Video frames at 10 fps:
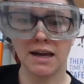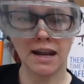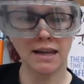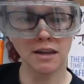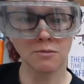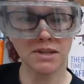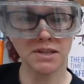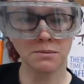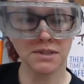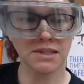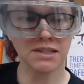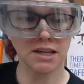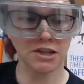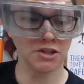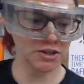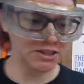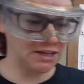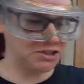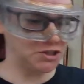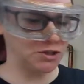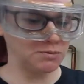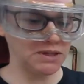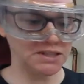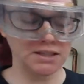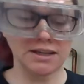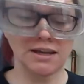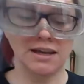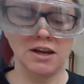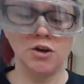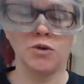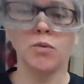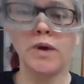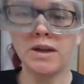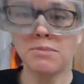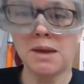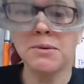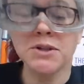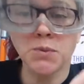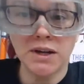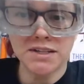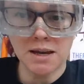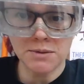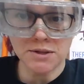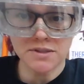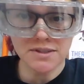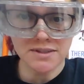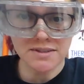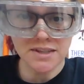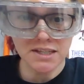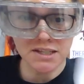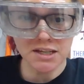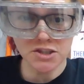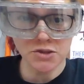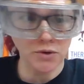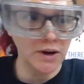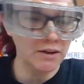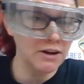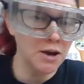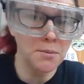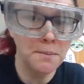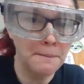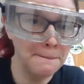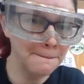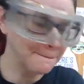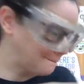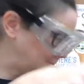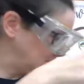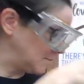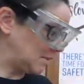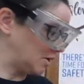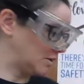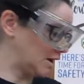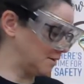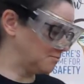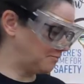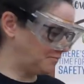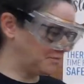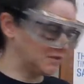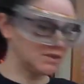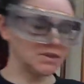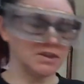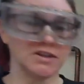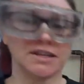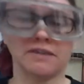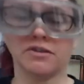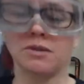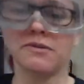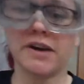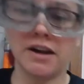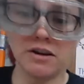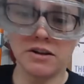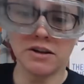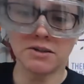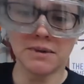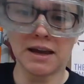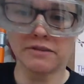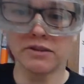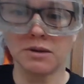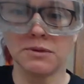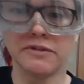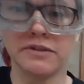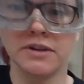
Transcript: and I can get my substance into the test tube easily. Weighing paper is one-time use. This gets thrown out now. Okay, so there's half a gram of iron. Here's my half a gram of